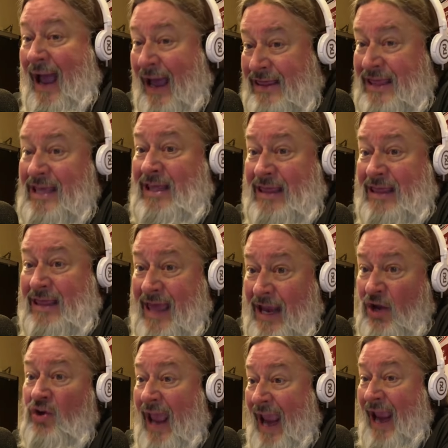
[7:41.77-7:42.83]
think they
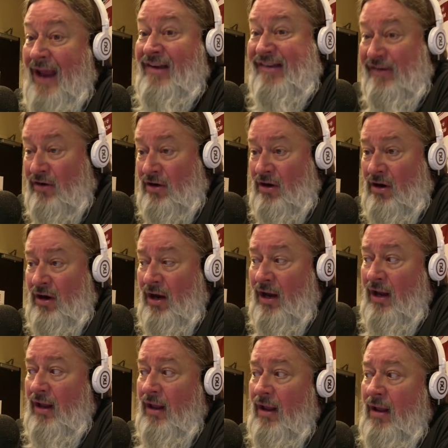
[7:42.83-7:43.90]
could answer
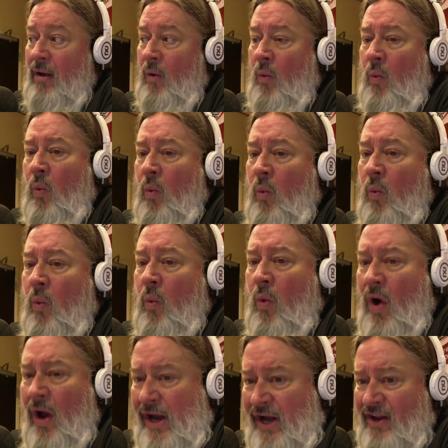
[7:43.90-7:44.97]
what it
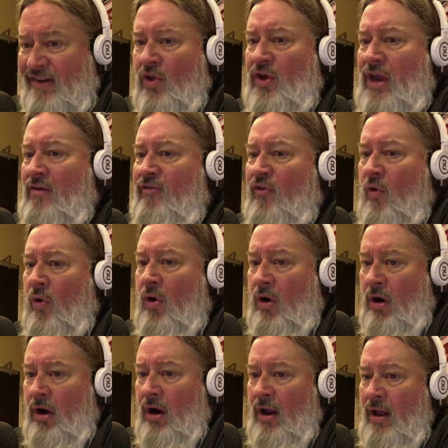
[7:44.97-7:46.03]
is they're looking
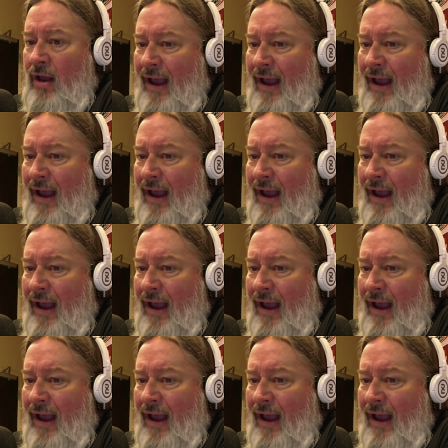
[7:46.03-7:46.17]
for.